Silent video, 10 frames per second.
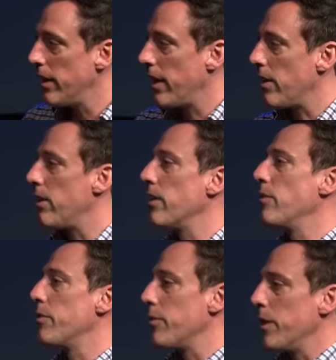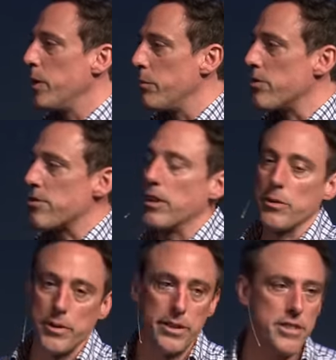How long have you been struggling
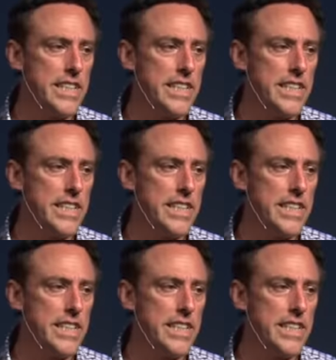with this?